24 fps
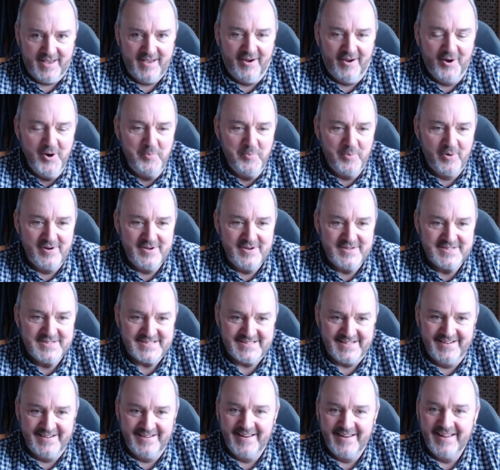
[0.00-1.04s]
the Cobras,
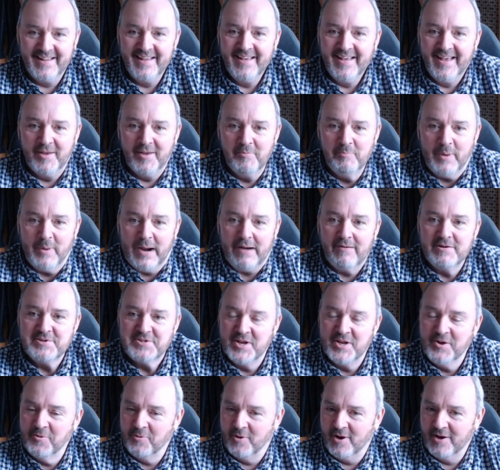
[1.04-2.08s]
and
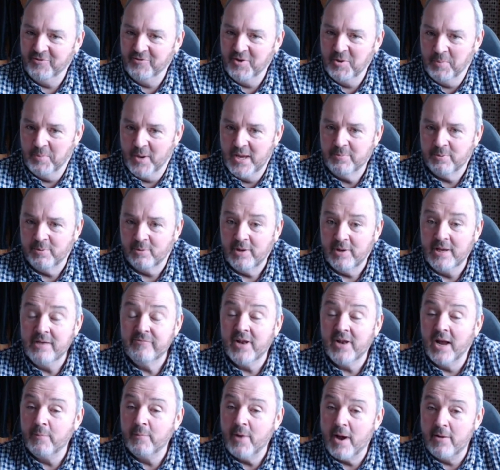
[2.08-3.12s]
embarrassing quite a few people,
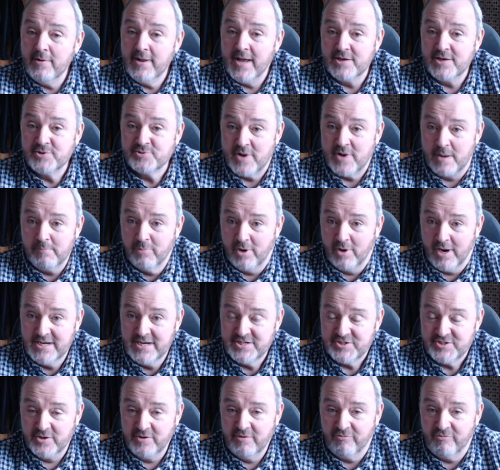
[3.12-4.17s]
even though we only had drum
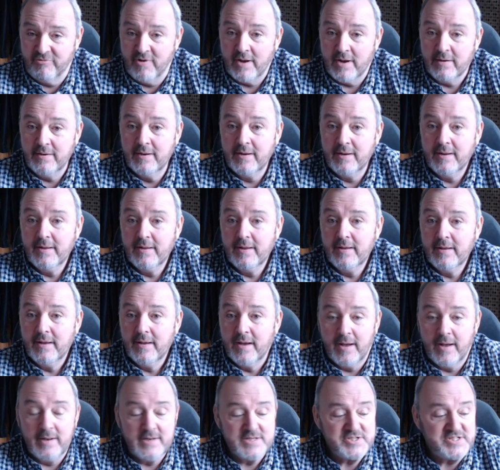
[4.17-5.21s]
brakes on the front
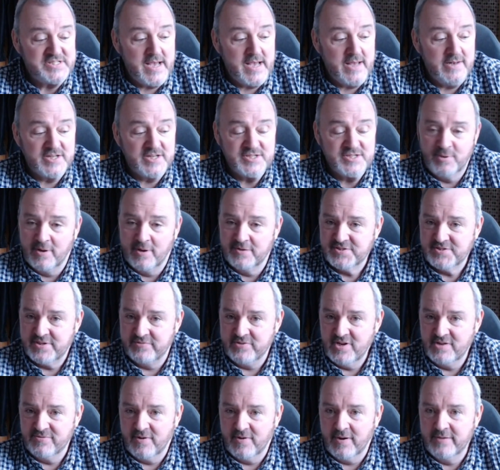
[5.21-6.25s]
and a standard
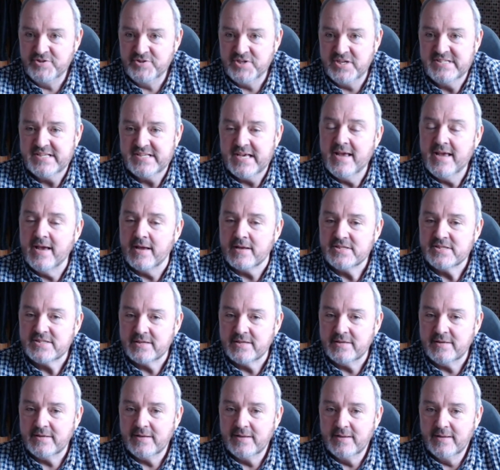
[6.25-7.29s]
1275 GT
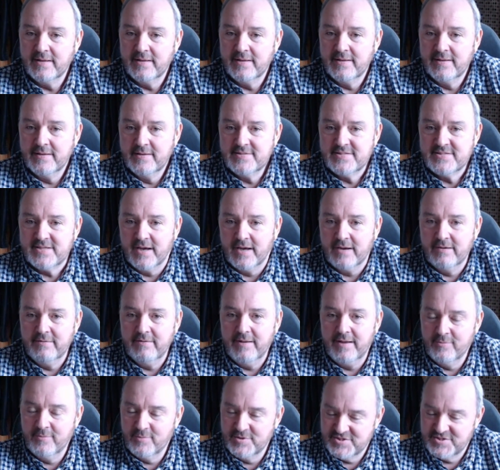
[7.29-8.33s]
engine. So
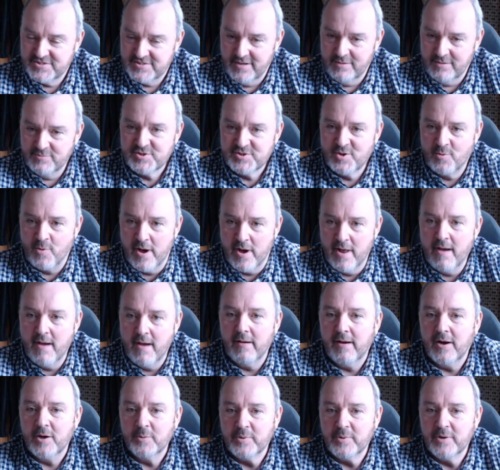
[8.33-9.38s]
it was quite an
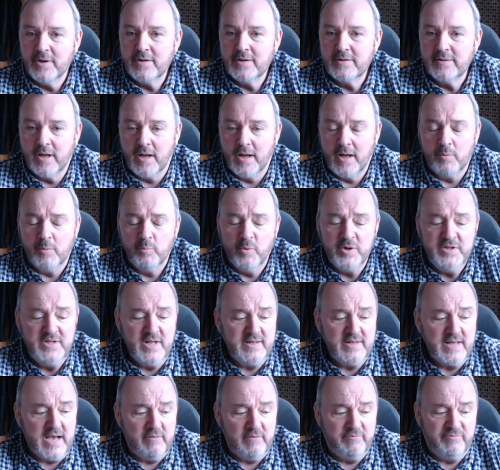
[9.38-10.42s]
eye opener. We
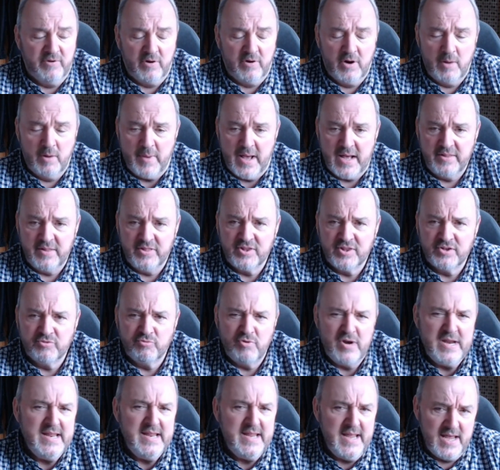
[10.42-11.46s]
did that for about
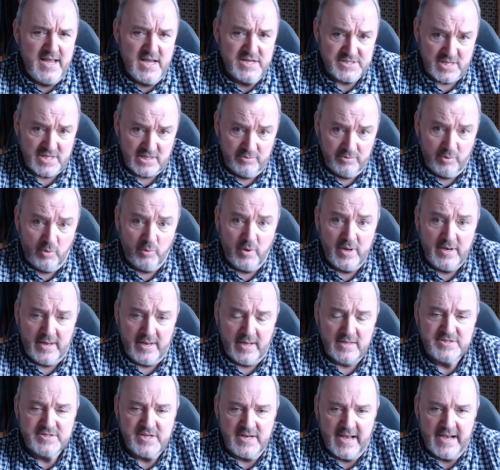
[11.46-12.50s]
3 years. I think we went
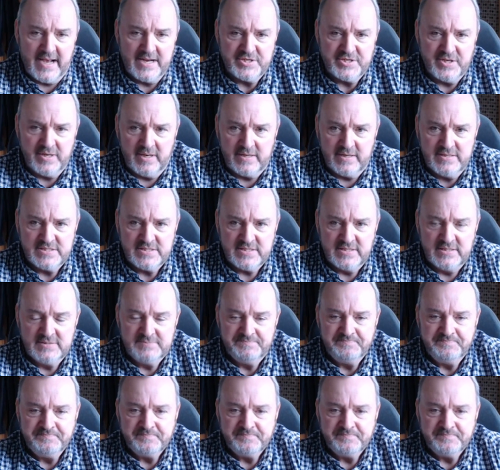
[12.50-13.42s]
down to the action days.